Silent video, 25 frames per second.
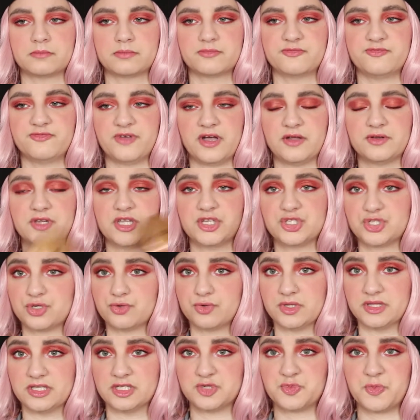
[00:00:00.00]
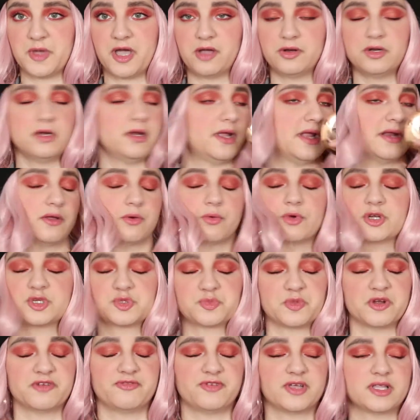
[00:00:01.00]
foundation with this powder, and it works
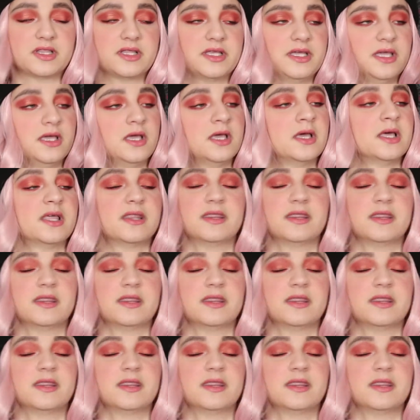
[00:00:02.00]
perfectly.